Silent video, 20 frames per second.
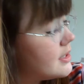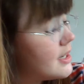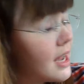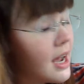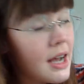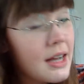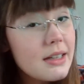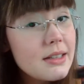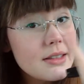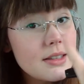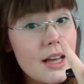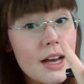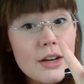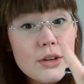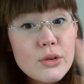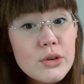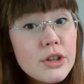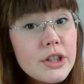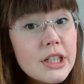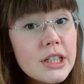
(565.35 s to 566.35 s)

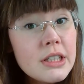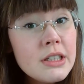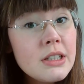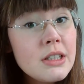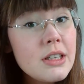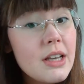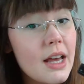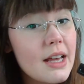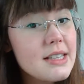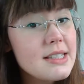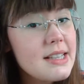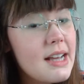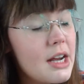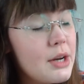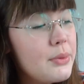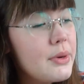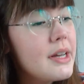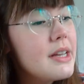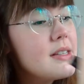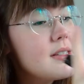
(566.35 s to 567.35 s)
Not crooked, not
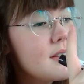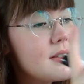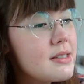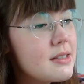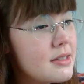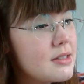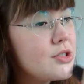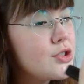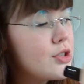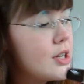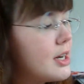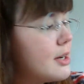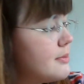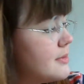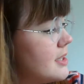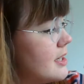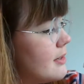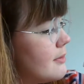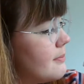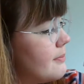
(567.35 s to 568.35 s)
sideways, straight up
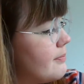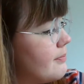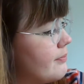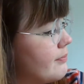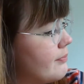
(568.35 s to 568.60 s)
and down.